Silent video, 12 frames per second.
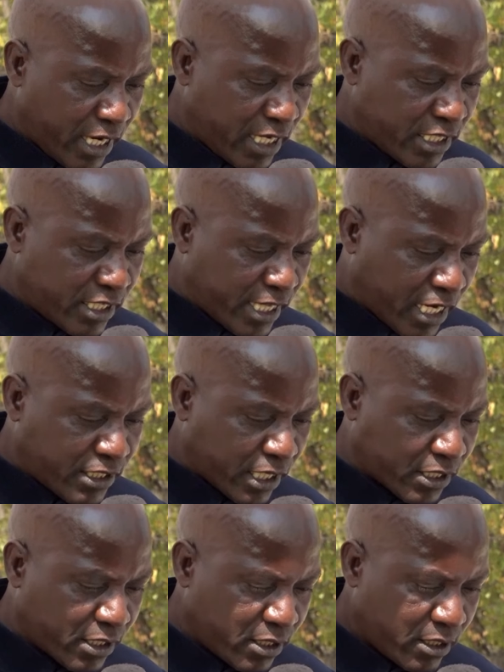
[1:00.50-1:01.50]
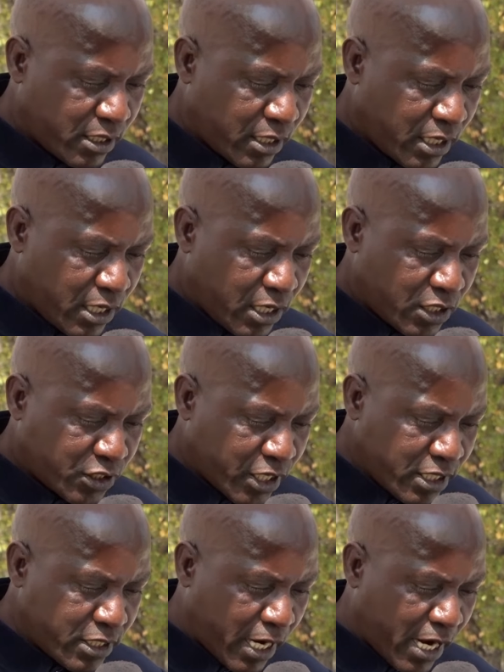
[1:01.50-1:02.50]
instances,
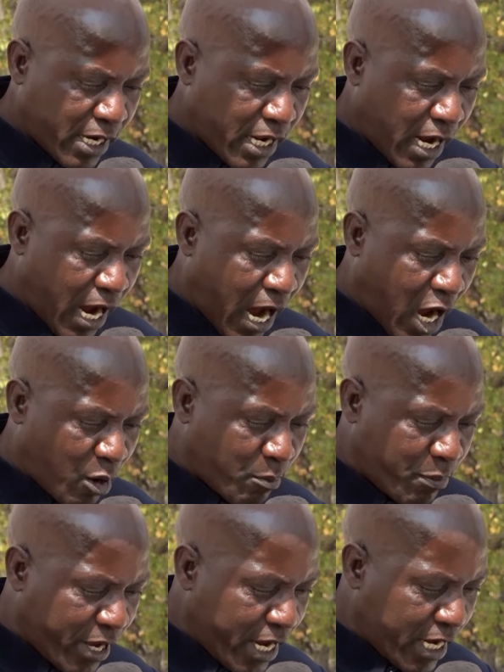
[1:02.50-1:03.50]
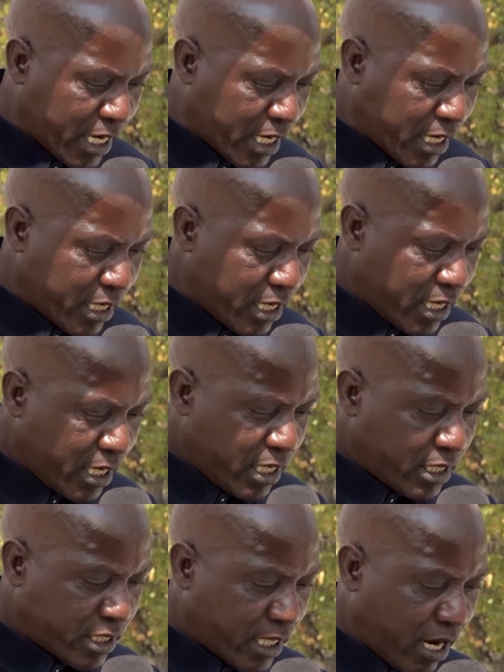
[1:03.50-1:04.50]
children are being
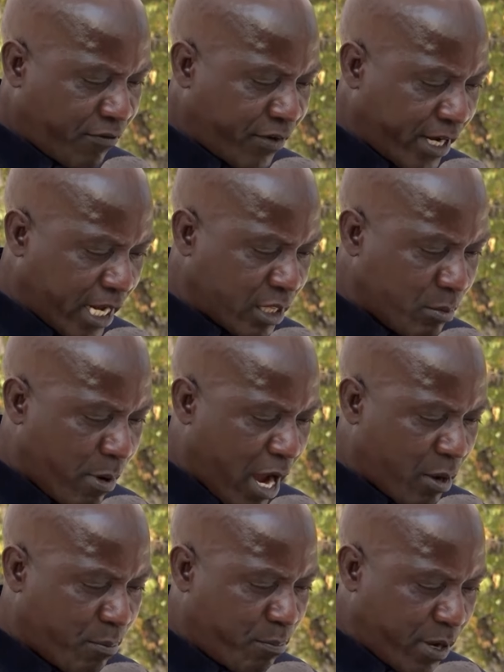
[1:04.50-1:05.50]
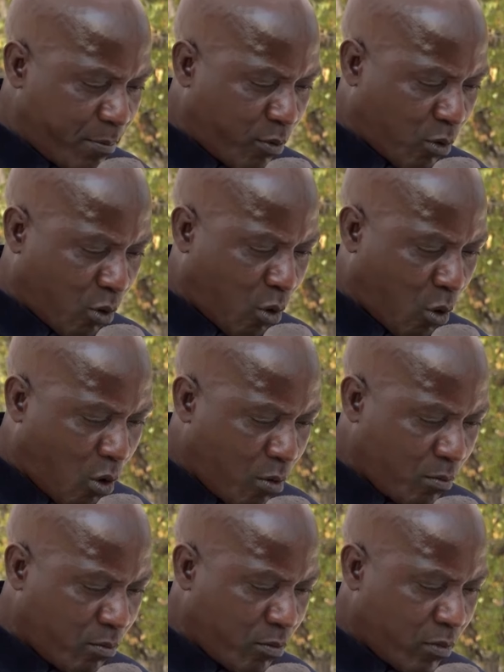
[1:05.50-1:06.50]
trafficked by people
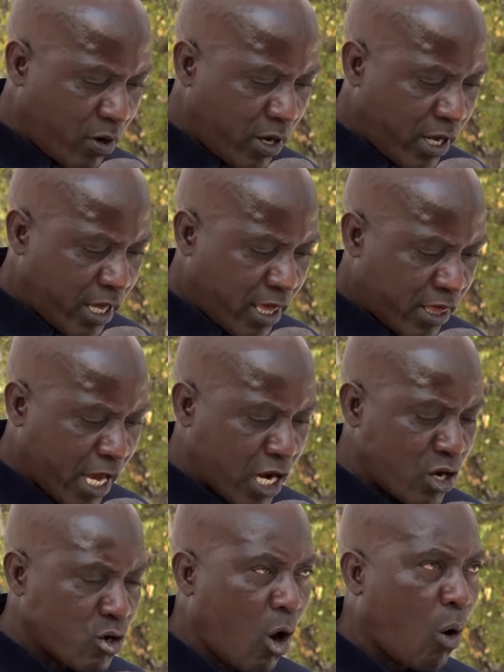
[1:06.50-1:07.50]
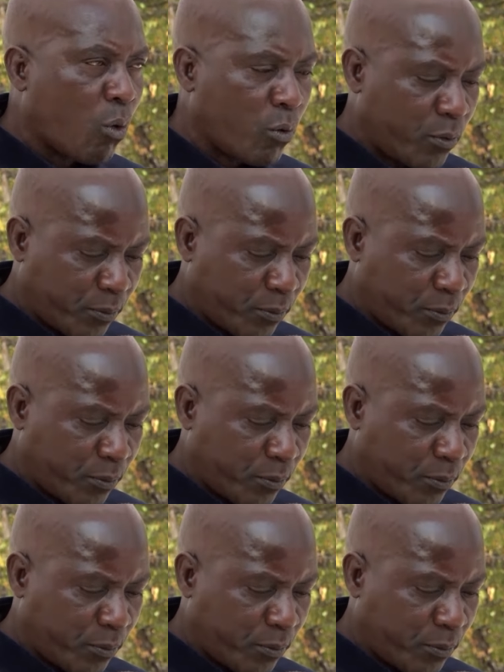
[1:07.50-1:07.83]
whom they know.